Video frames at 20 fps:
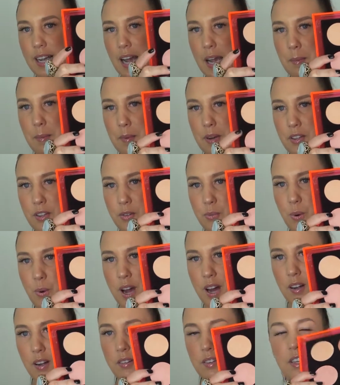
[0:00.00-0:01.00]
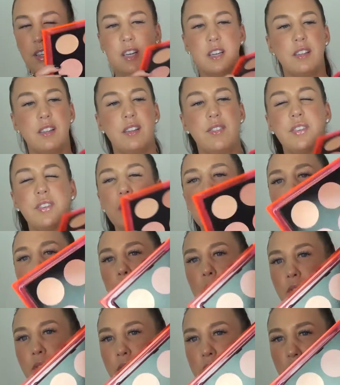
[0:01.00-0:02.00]
came in as well. Sort of a little
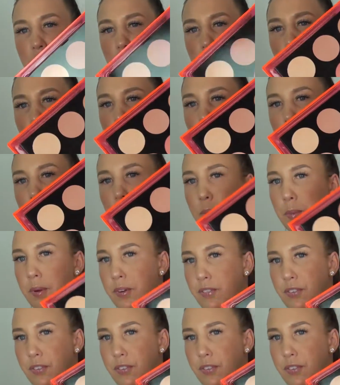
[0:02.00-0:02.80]
bit retro, a little bit